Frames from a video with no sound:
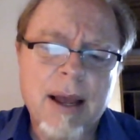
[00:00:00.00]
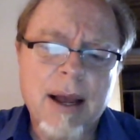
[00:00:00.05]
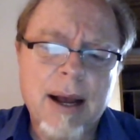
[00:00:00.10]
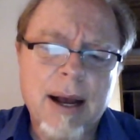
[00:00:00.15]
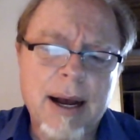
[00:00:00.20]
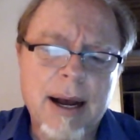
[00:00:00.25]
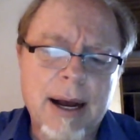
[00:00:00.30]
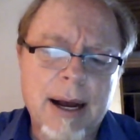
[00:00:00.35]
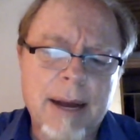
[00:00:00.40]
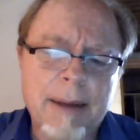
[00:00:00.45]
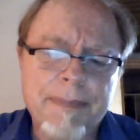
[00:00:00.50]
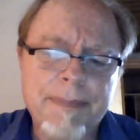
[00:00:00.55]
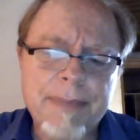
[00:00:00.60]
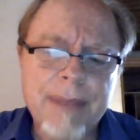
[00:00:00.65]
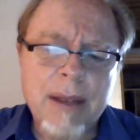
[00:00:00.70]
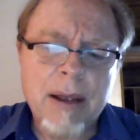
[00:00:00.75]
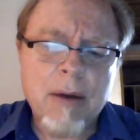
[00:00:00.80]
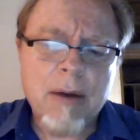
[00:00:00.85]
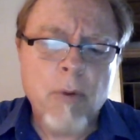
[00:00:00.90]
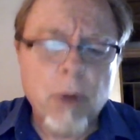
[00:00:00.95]

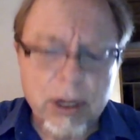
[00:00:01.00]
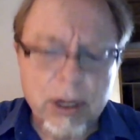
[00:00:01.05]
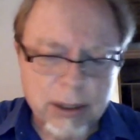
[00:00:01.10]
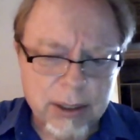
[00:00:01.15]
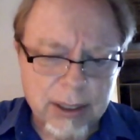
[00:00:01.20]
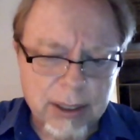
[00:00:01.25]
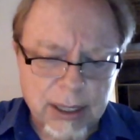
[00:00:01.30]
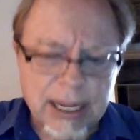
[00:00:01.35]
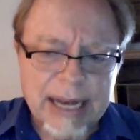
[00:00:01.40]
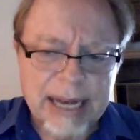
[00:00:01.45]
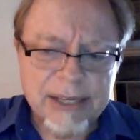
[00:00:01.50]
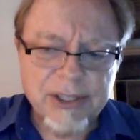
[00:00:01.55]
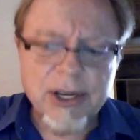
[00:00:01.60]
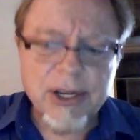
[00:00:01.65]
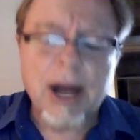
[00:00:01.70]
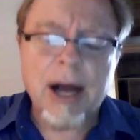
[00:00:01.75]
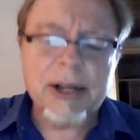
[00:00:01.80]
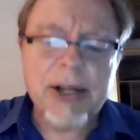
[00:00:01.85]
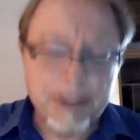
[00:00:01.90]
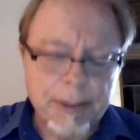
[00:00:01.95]
What little I
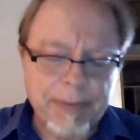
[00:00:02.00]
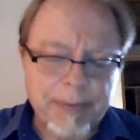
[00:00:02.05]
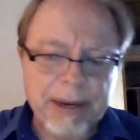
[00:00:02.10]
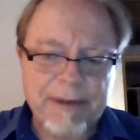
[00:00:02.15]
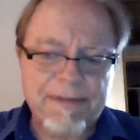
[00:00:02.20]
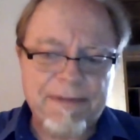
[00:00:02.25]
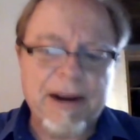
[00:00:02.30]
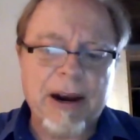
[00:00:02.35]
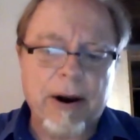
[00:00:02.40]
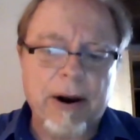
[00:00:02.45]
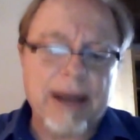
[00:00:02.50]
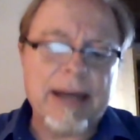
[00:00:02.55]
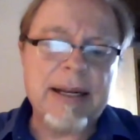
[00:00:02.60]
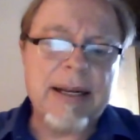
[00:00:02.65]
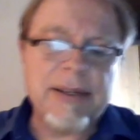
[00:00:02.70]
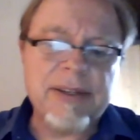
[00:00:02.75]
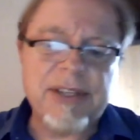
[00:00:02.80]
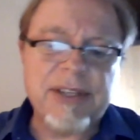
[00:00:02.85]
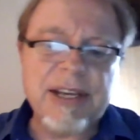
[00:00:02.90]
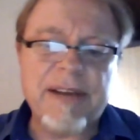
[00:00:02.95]
saw, to be fair, I
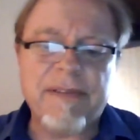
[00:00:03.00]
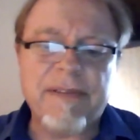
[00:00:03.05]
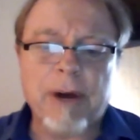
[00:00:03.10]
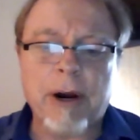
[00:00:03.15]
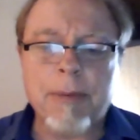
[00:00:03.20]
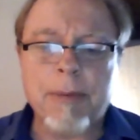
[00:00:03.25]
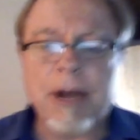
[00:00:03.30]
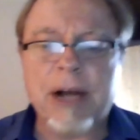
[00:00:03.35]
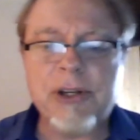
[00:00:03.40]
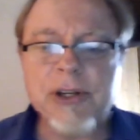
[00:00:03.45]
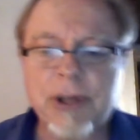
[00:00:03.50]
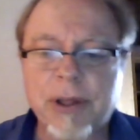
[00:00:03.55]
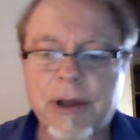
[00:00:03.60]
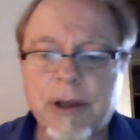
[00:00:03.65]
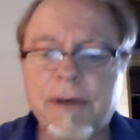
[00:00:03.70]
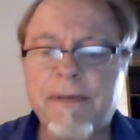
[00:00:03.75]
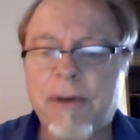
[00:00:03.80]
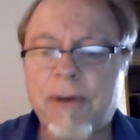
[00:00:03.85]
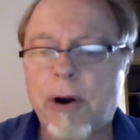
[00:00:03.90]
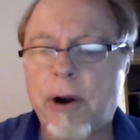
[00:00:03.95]
didn't see very much, and
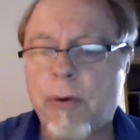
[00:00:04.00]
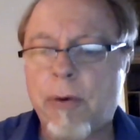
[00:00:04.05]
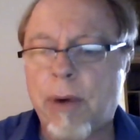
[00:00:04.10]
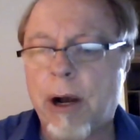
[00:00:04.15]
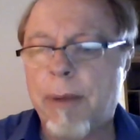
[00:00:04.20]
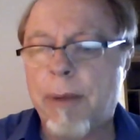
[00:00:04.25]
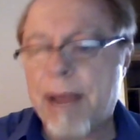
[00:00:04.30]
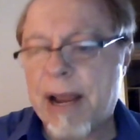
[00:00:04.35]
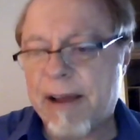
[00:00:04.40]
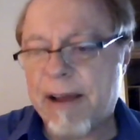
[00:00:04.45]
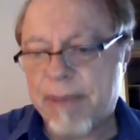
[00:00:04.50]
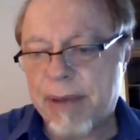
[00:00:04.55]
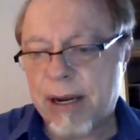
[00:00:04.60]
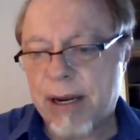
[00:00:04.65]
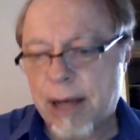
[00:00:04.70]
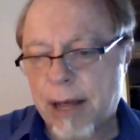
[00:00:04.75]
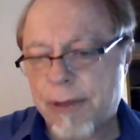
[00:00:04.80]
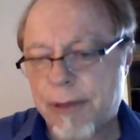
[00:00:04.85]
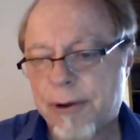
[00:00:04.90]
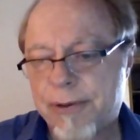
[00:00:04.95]
there very well may have been
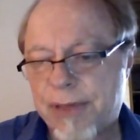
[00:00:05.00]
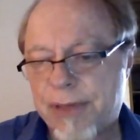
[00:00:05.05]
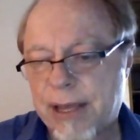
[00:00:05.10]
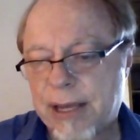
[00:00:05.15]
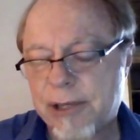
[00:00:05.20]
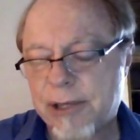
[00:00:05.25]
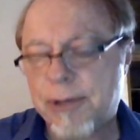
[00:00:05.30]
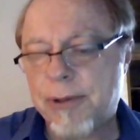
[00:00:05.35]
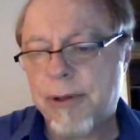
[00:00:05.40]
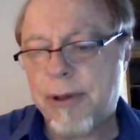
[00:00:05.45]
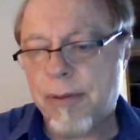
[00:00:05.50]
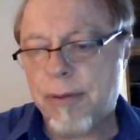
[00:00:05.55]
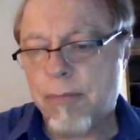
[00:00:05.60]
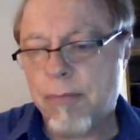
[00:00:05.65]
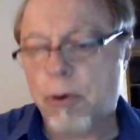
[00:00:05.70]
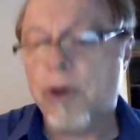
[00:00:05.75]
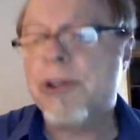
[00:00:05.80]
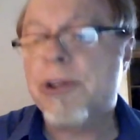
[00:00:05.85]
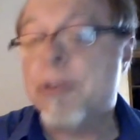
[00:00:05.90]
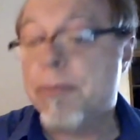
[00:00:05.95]
other things
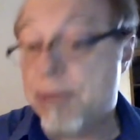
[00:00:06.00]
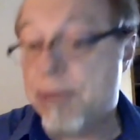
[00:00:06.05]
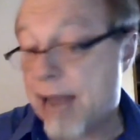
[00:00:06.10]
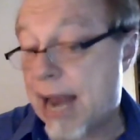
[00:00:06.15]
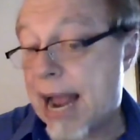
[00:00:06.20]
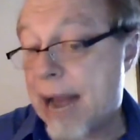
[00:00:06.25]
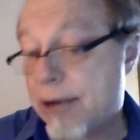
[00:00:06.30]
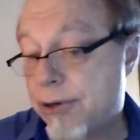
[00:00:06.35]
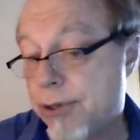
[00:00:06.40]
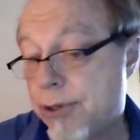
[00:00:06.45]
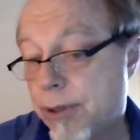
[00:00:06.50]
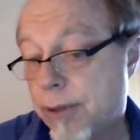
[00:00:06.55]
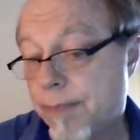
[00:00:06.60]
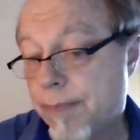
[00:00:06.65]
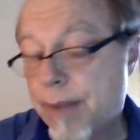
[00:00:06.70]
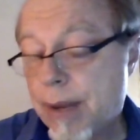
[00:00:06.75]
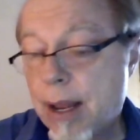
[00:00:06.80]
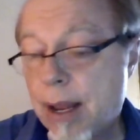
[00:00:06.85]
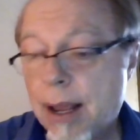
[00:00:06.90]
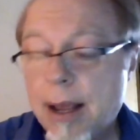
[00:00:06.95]
more substantial.
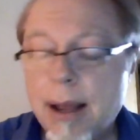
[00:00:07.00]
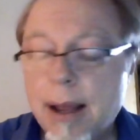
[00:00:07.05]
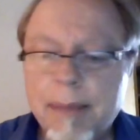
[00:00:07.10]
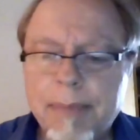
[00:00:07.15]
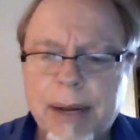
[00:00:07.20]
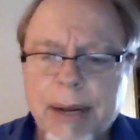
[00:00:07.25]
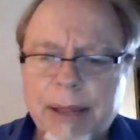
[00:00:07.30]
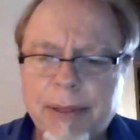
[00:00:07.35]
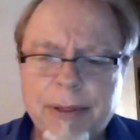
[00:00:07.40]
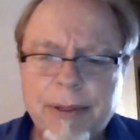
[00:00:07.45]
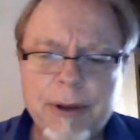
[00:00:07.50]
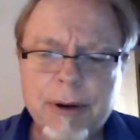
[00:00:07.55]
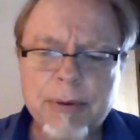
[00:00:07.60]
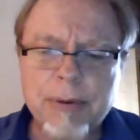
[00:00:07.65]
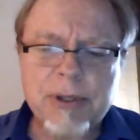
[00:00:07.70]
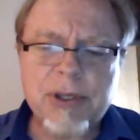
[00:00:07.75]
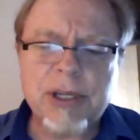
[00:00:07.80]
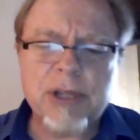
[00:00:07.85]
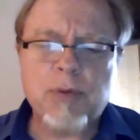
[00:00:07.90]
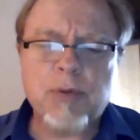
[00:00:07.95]
But there
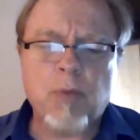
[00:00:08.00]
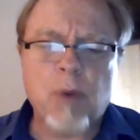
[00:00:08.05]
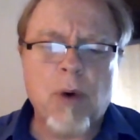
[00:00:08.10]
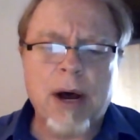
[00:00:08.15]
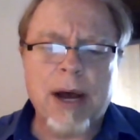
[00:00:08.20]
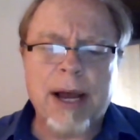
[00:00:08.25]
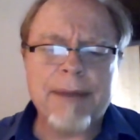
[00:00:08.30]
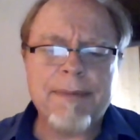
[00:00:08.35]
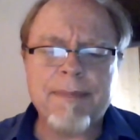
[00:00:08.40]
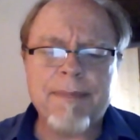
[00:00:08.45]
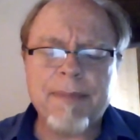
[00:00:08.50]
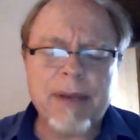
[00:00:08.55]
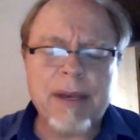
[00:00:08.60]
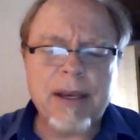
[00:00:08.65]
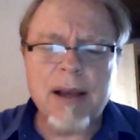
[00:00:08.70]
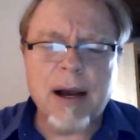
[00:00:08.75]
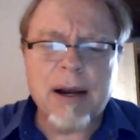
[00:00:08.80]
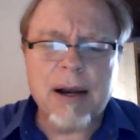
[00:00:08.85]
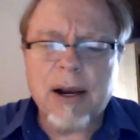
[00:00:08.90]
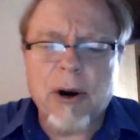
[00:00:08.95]
was this one
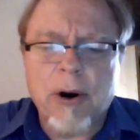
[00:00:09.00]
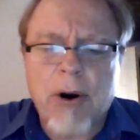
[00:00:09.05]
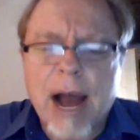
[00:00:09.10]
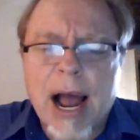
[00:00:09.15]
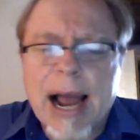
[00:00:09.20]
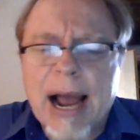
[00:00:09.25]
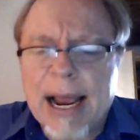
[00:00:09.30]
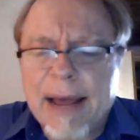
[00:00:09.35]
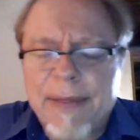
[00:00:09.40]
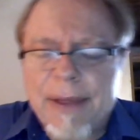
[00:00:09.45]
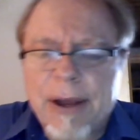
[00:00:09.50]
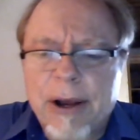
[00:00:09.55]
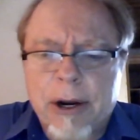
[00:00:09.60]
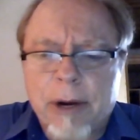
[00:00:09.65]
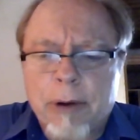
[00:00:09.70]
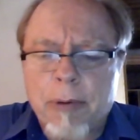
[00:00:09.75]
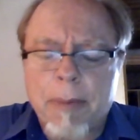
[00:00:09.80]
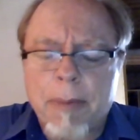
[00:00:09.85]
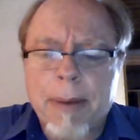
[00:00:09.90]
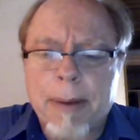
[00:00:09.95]
younger guy on there, I
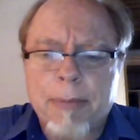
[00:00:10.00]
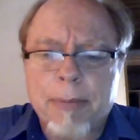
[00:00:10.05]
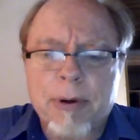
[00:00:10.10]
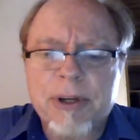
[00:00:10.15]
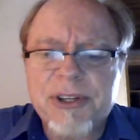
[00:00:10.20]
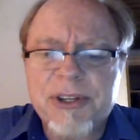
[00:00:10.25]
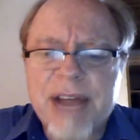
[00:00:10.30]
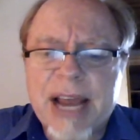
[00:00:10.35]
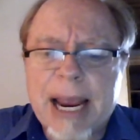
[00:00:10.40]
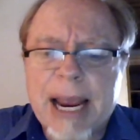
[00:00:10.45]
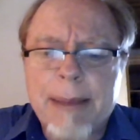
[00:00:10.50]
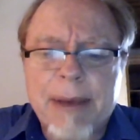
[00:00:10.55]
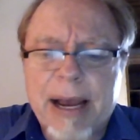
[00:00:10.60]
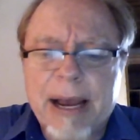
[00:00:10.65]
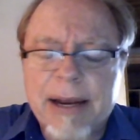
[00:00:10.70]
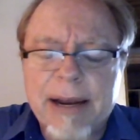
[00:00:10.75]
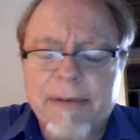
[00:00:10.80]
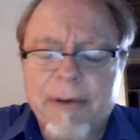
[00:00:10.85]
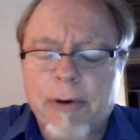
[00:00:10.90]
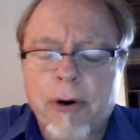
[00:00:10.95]
don't remember his name, I
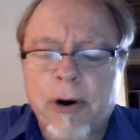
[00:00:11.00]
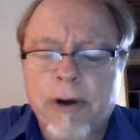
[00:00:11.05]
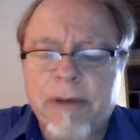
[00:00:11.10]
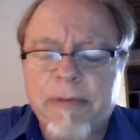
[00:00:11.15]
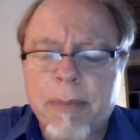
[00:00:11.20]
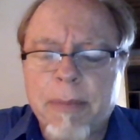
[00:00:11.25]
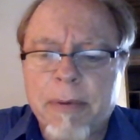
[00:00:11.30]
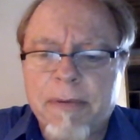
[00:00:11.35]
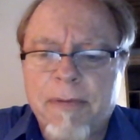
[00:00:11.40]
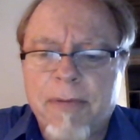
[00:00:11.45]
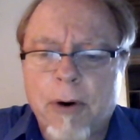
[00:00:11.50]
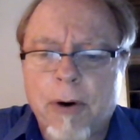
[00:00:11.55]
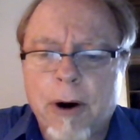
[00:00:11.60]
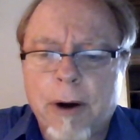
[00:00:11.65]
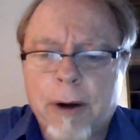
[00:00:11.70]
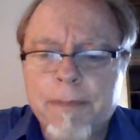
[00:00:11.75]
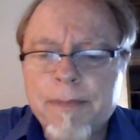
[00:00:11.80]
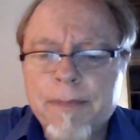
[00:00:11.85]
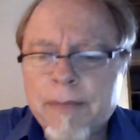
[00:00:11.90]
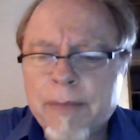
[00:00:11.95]
had never heard of him
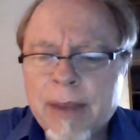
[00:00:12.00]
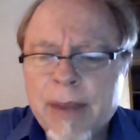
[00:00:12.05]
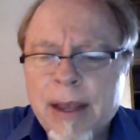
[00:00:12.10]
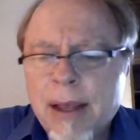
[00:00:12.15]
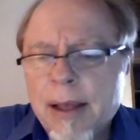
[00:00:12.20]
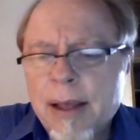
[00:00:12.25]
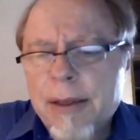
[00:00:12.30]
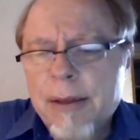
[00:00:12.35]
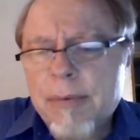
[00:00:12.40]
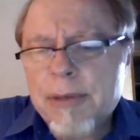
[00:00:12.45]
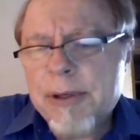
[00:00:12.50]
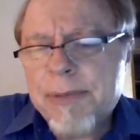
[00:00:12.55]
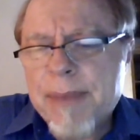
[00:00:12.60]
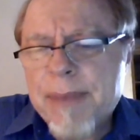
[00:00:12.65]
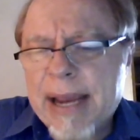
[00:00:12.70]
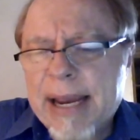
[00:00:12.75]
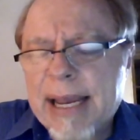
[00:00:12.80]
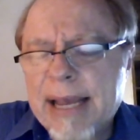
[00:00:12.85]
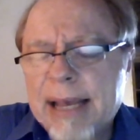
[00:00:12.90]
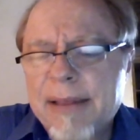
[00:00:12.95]
before, that was
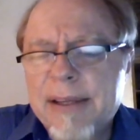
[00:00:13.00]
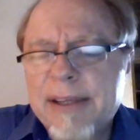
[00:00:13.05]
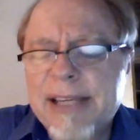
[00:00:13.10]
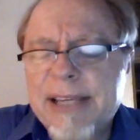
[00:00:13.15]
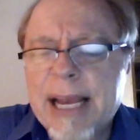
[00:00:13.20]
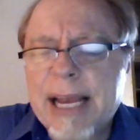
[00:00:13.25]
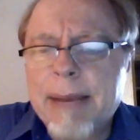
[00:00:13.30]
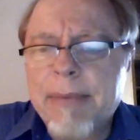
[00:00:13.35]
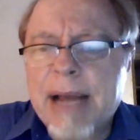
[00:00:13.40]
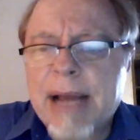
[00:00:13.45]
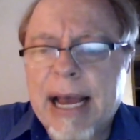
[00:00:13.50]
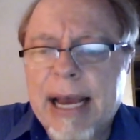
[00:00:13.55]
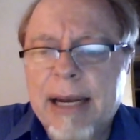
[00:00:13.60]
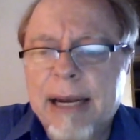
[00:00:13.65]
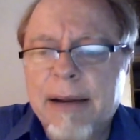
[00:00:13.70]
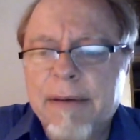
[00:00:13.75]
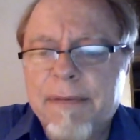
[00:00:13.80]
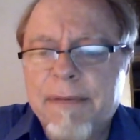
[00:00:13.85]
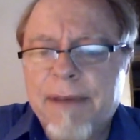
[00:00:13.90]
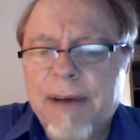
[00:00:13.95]
making the same kind
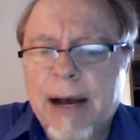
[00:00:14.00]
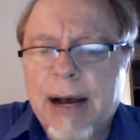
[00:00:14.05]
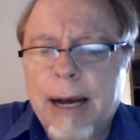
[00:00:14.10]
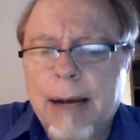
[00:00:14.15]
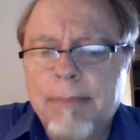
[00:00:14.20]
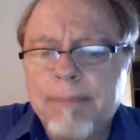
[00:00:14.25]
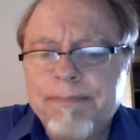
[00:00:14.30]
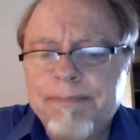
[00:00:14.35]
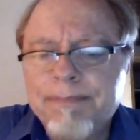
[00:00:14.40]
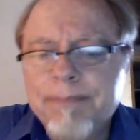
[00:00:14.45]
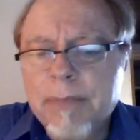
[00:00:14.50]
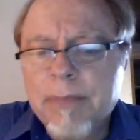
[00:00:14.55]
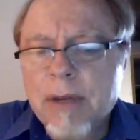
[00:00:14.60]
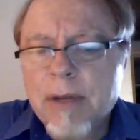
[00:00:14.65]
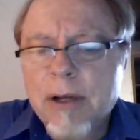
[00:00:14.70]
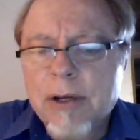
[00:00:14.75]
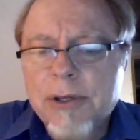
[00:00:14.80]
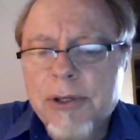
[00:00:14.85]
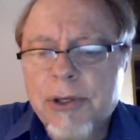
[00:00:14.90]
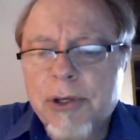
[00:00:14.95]
of
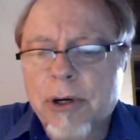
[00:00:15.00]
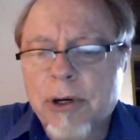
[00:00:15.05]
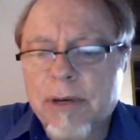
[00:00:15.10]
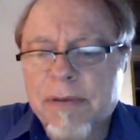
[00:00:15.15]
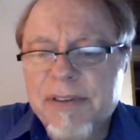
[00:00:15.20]
sort of